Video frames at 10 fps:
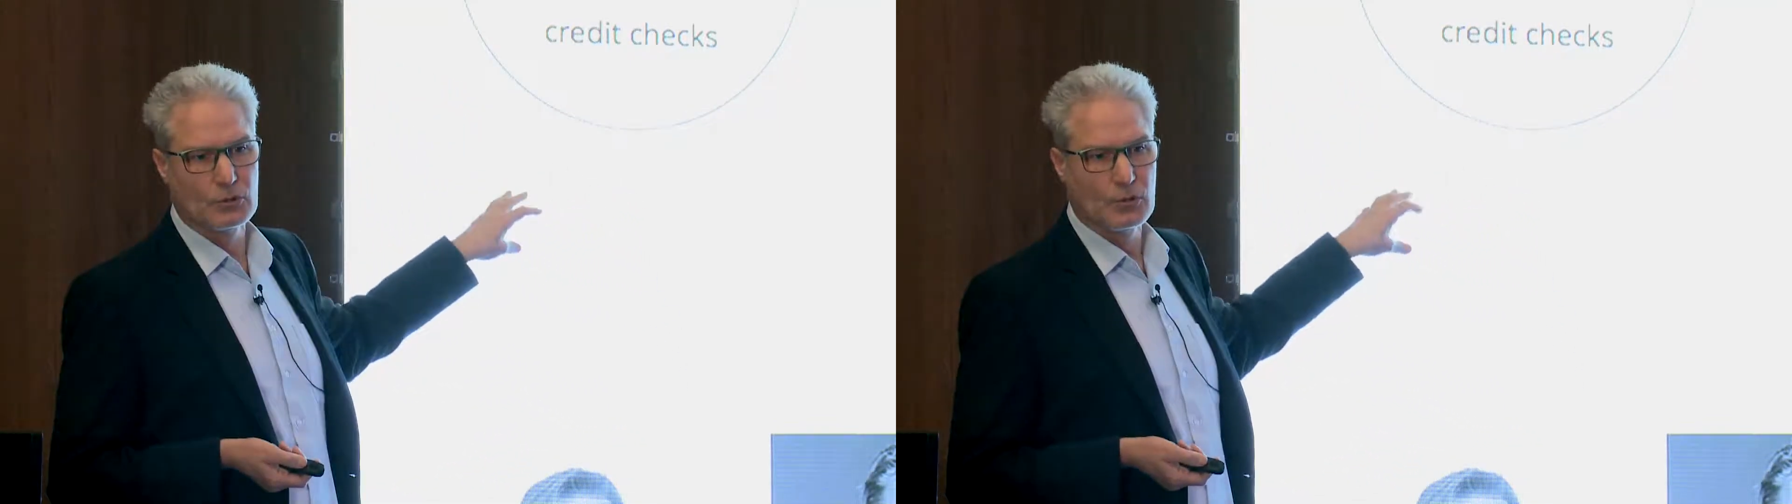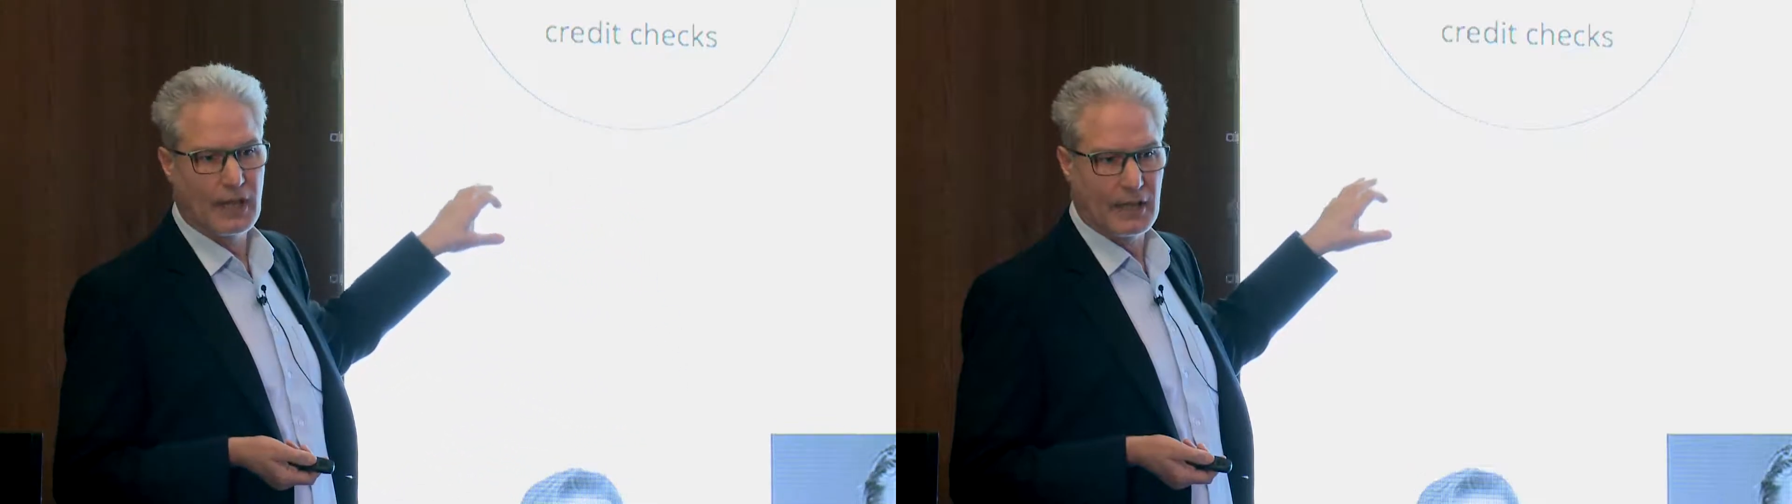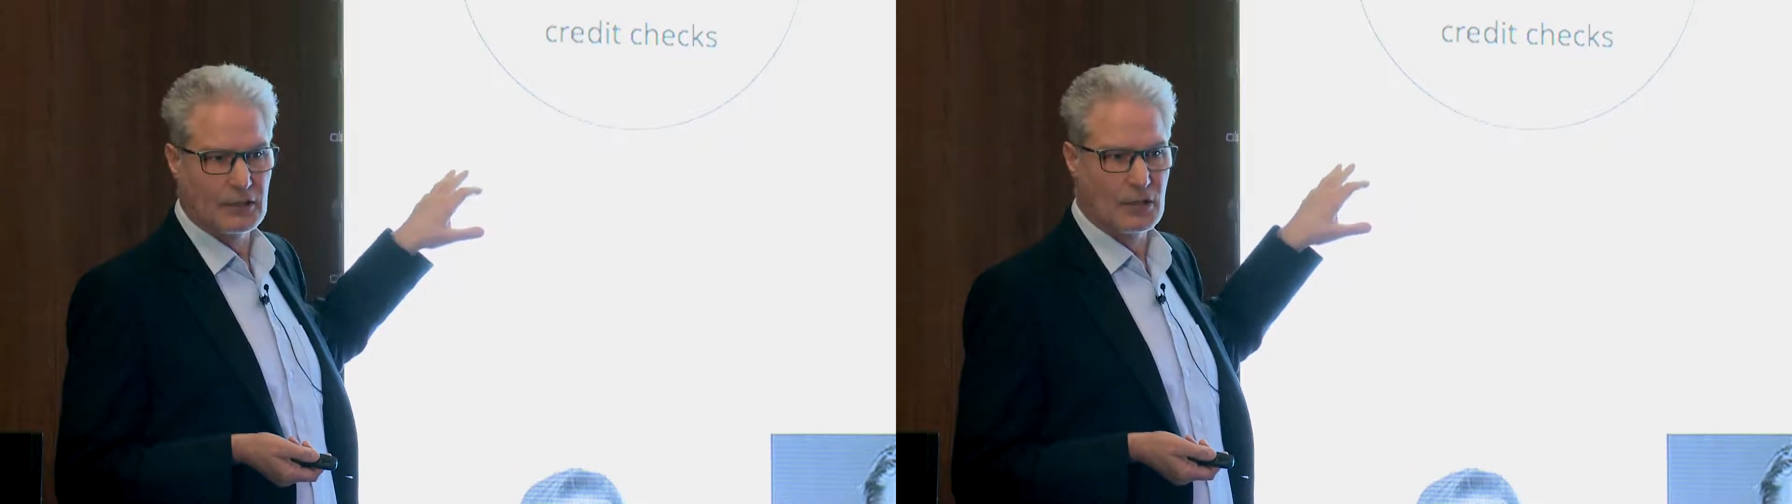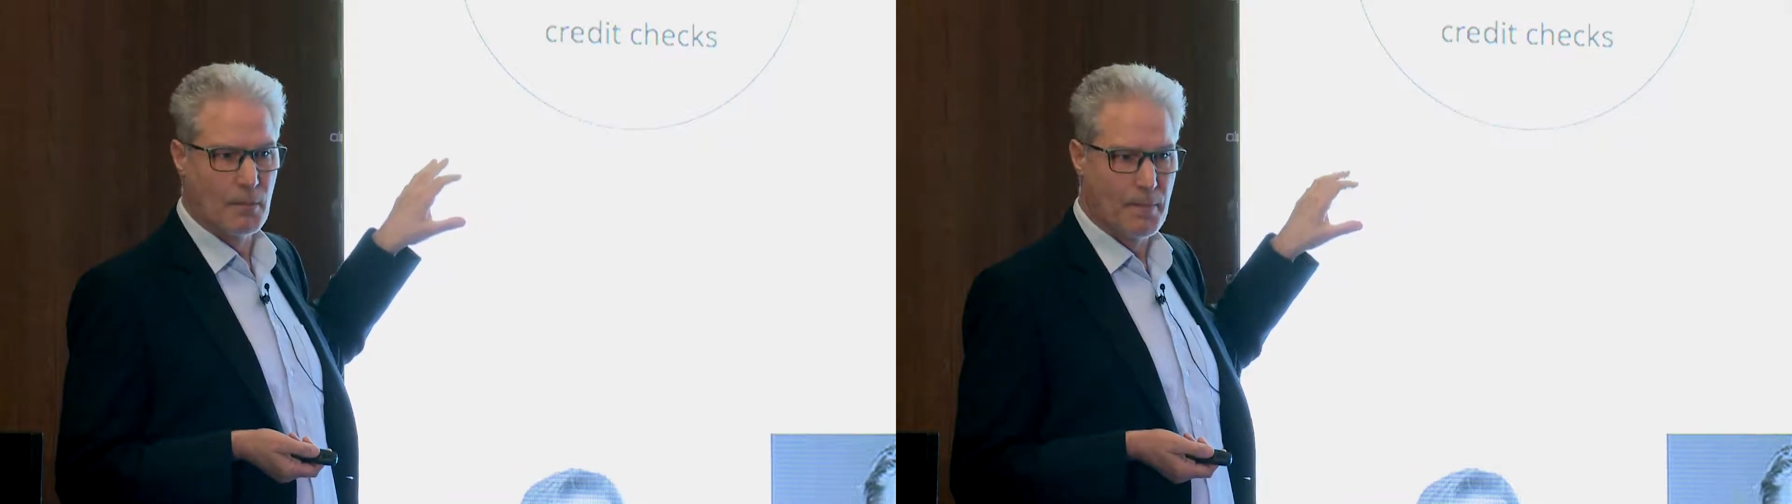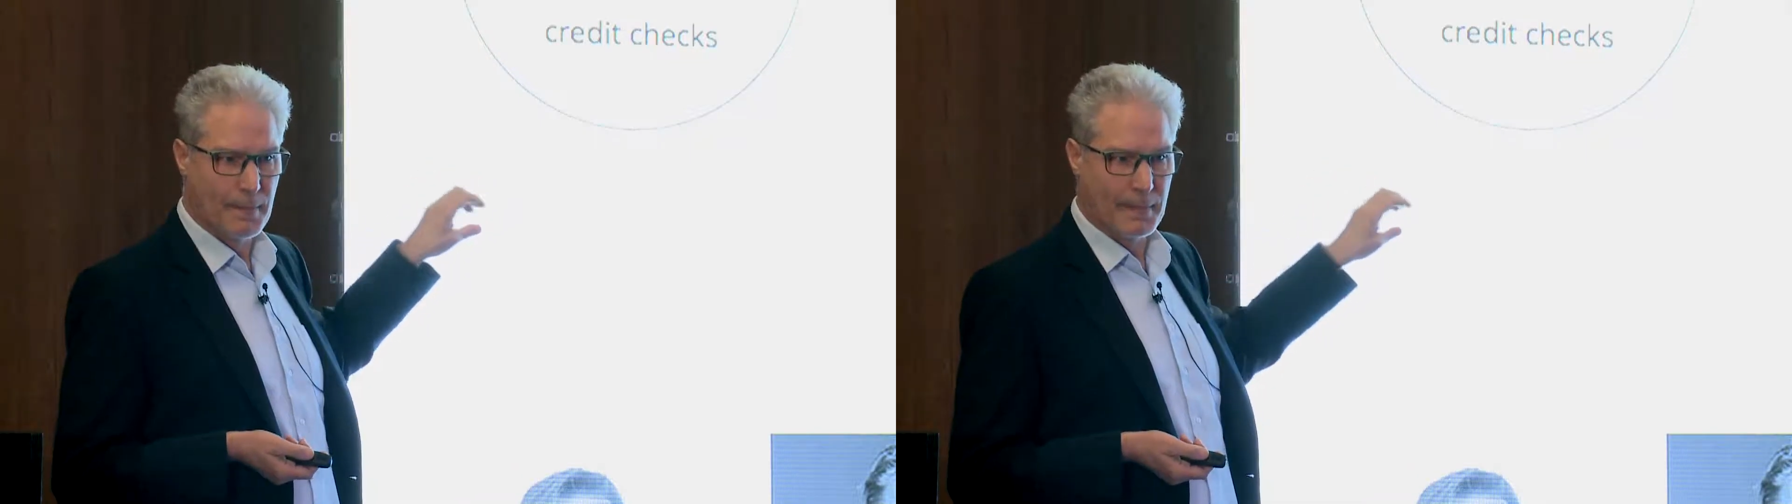to get
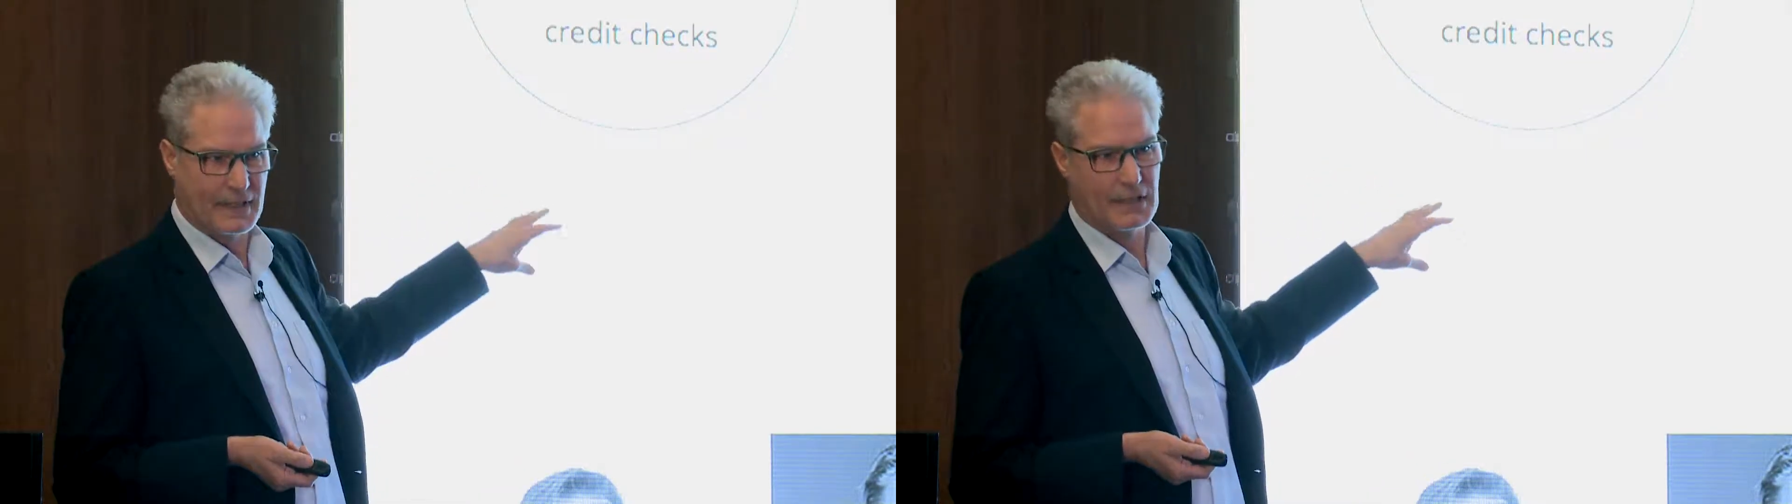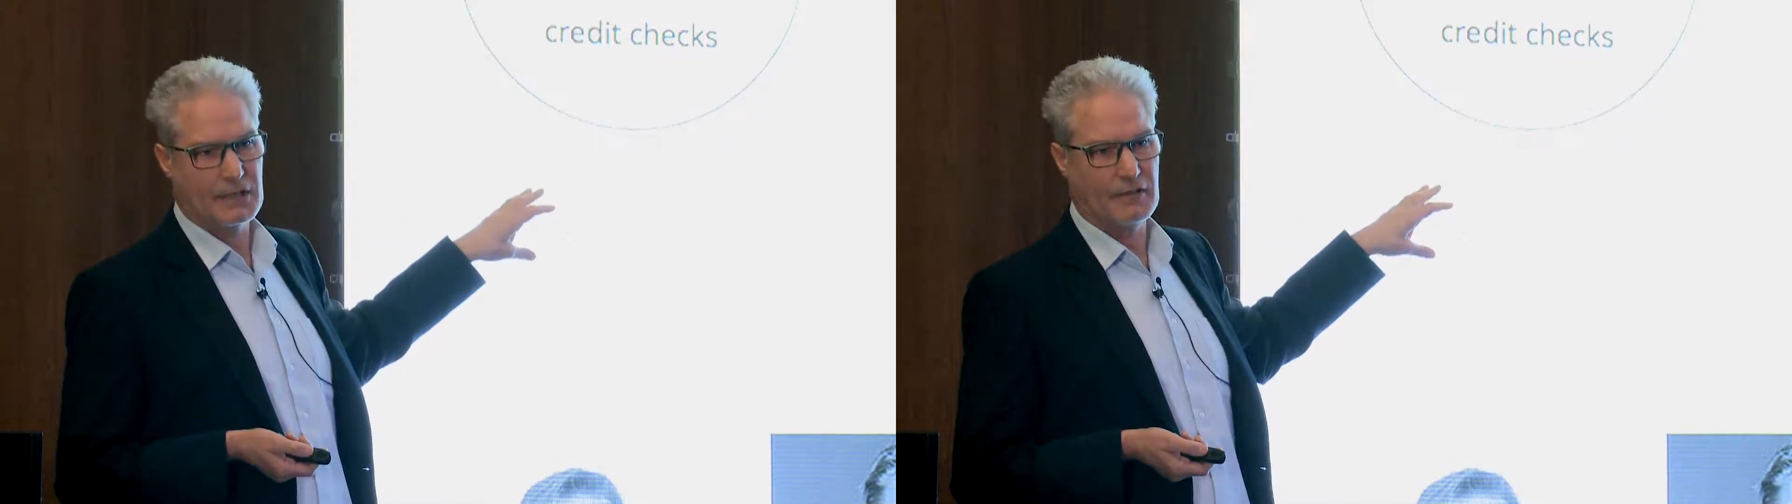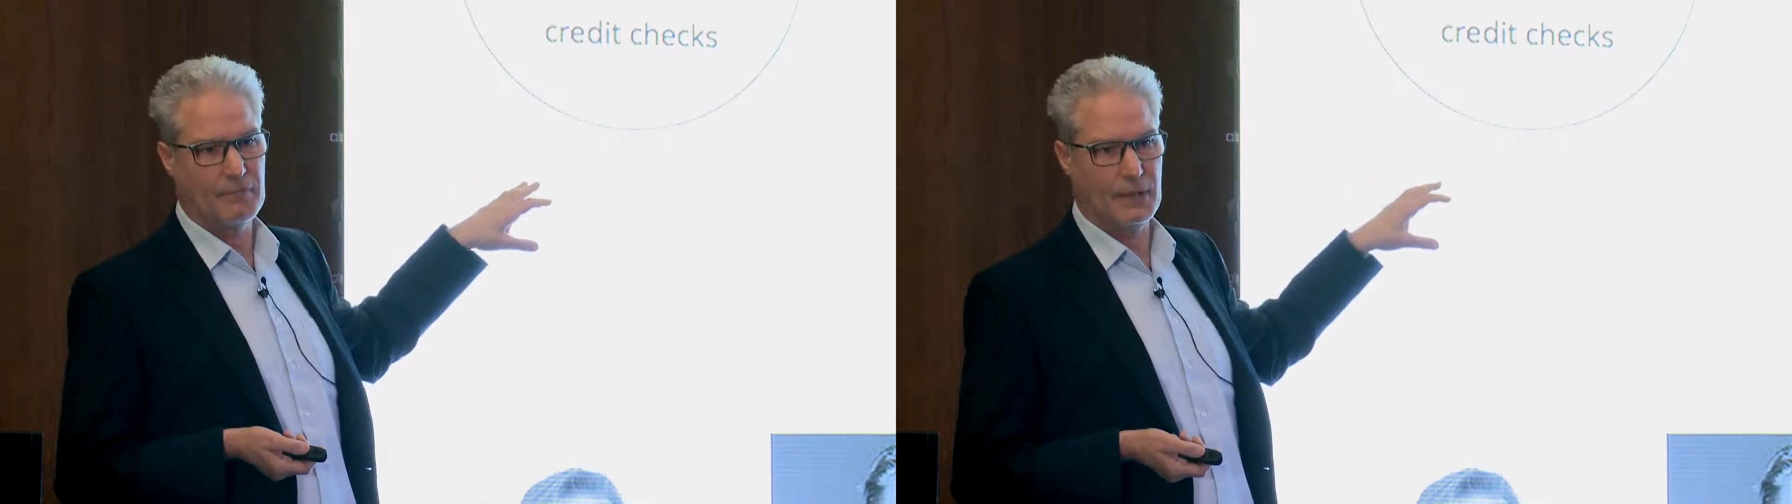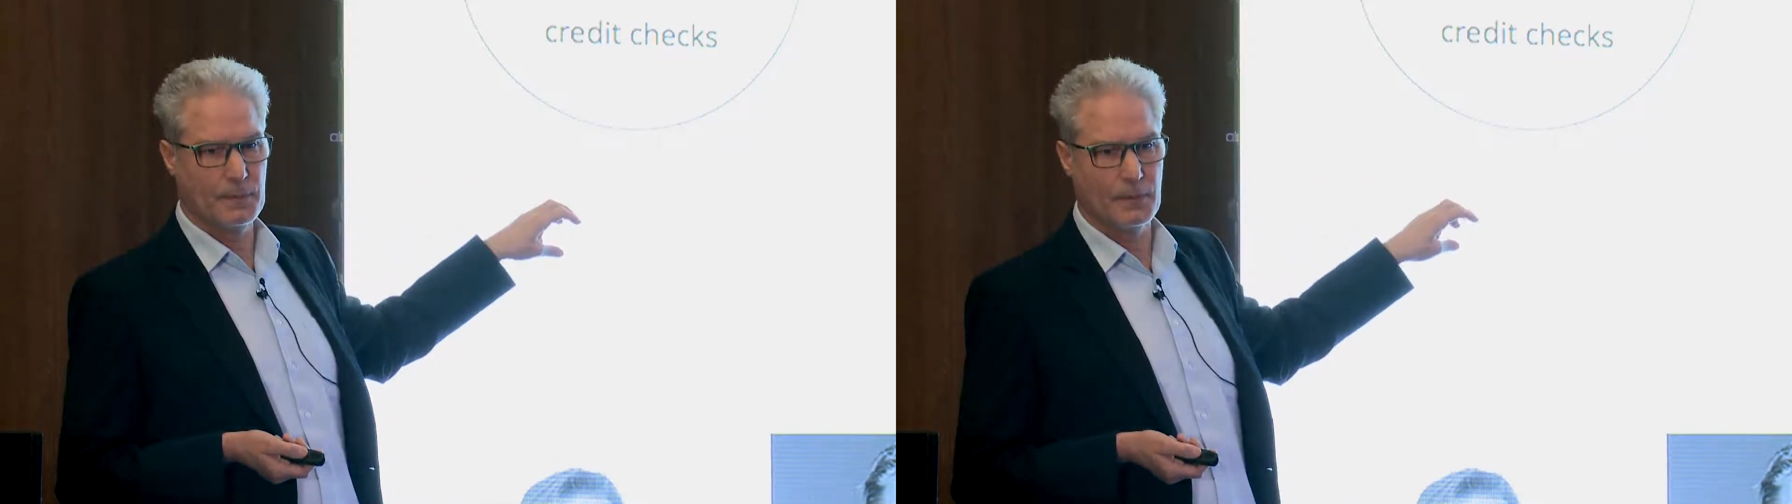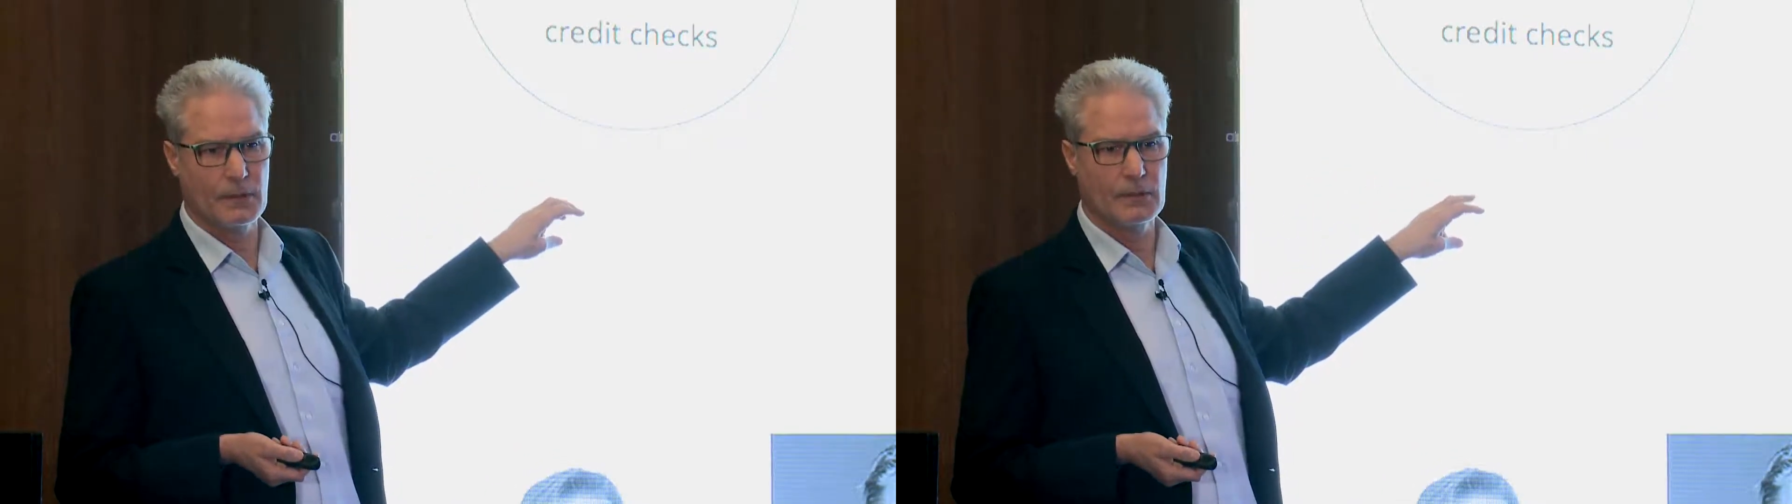competitive
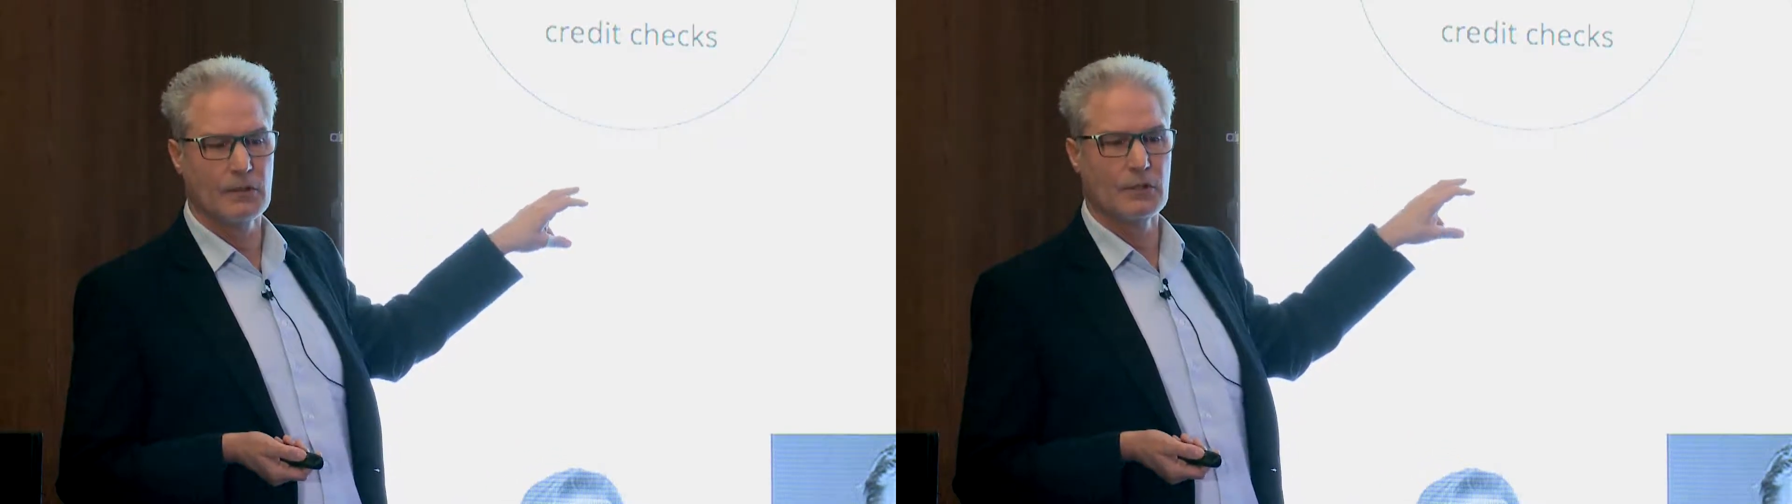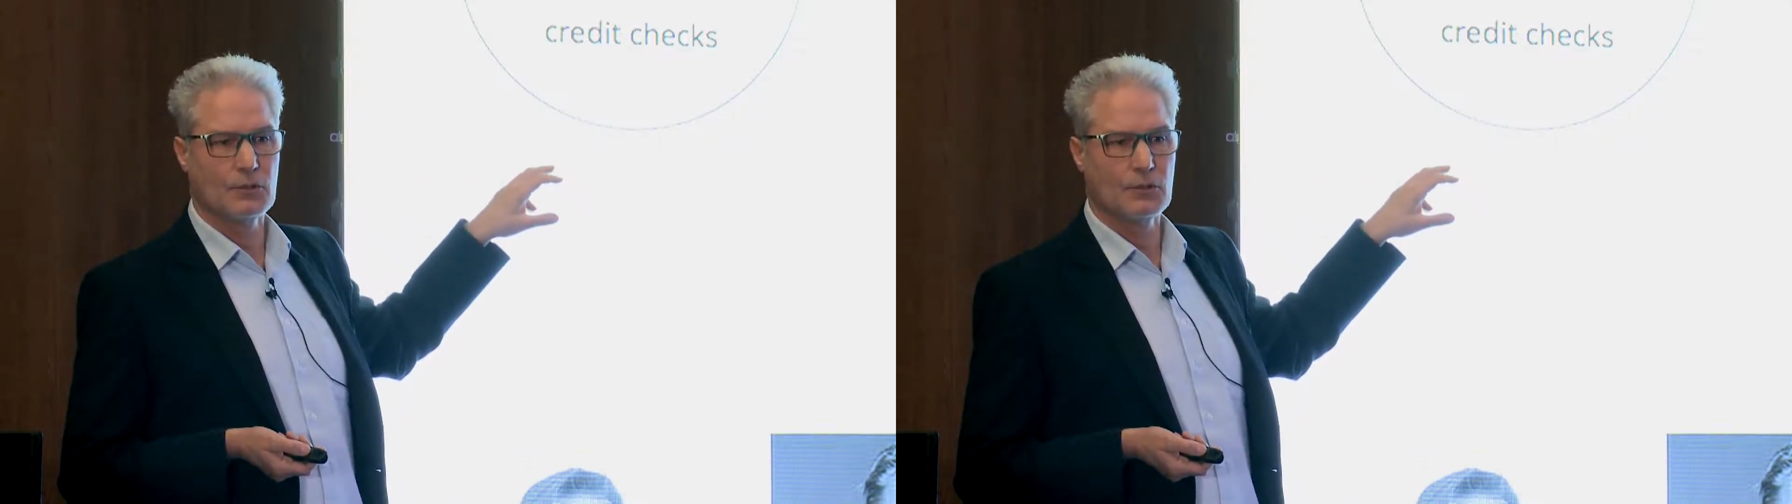people